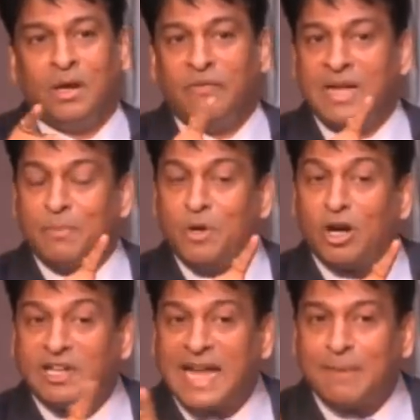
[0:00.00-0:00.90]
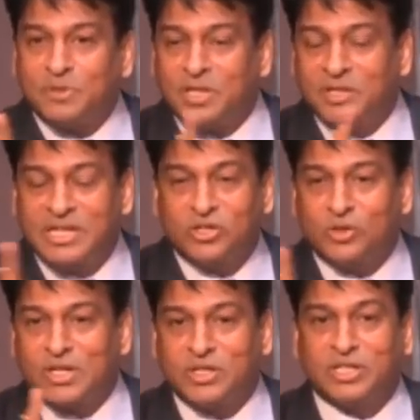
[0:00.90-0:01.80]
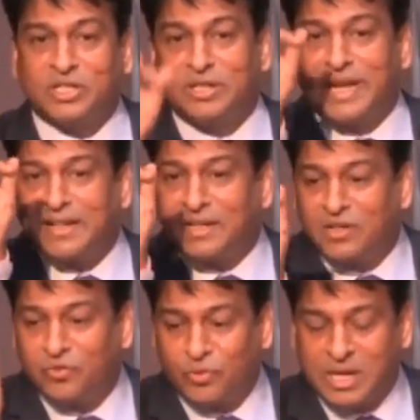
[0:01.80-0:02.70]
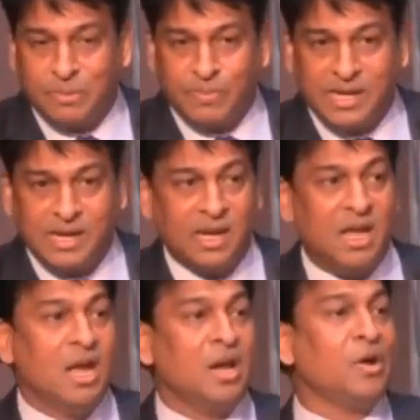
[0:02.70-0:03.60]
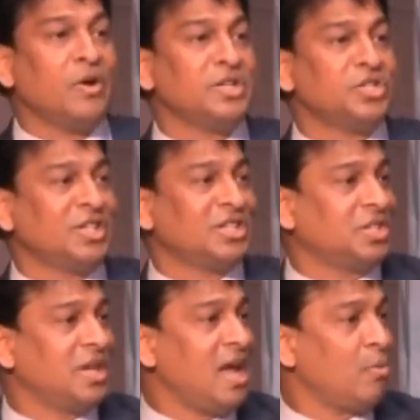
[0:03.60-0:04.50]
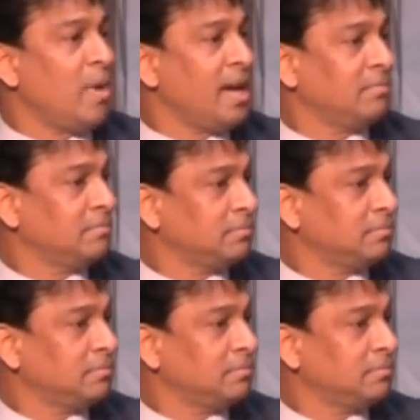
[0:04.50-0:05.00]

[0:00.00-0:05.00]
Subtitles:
We have not captured these transactions neither in 3B nor in GSTR 1.